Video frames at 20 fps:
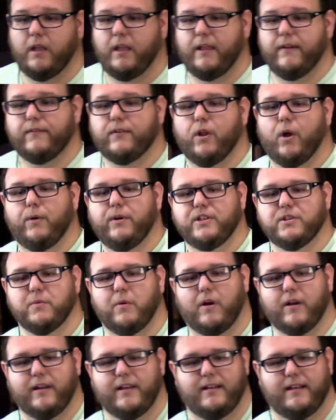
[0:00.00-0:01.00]
And Chloe's
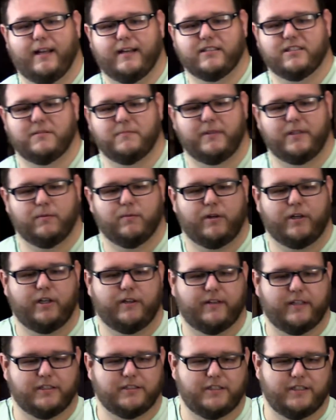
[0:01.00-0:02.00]
walking next to me, what do you
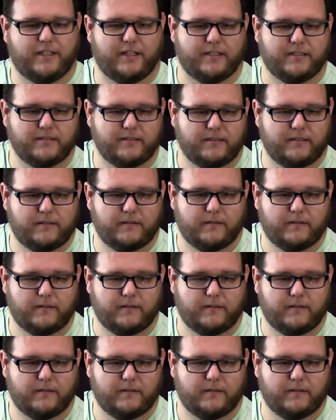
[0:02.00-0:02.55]
think she does?